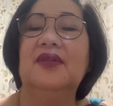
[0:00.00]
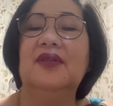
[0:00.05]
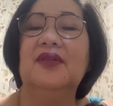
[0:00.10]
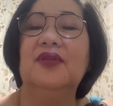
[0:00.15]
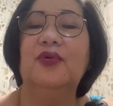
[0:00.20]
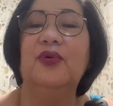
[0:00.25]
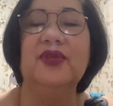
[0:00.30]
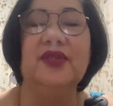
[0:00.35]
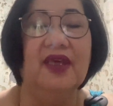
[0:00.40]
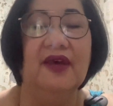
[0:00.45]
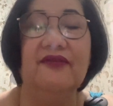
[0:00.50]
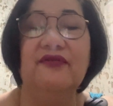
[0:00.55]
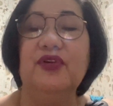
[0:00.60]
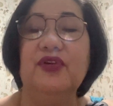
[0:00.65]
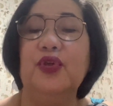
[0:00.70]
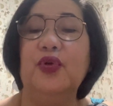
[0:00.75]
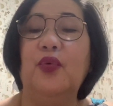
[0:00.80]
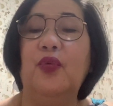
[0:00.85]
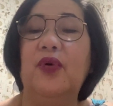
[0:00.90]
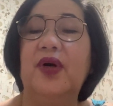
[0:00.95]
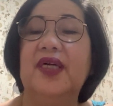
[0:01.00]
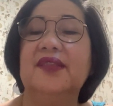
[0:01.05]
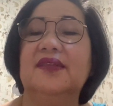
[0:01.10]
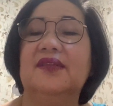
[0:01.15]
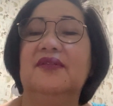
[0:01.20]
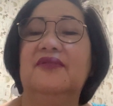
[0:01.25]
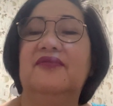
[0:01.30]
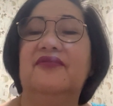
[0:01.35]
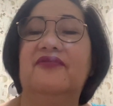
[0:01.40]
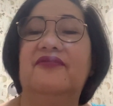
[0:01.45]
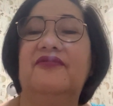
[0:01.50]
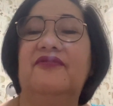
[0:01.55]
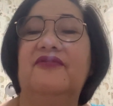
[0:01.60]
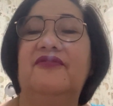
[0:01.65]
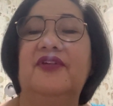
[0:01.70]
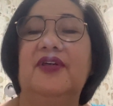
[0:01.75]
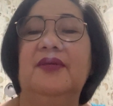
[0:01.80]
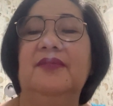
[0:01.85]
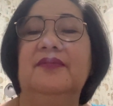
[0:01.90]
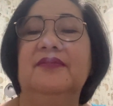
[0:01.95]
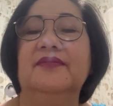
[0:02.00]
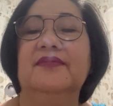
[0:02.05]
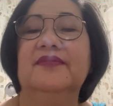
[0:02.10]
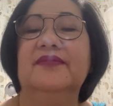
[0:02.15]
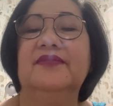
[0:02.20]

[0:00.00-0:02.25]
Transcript: whatever you want from.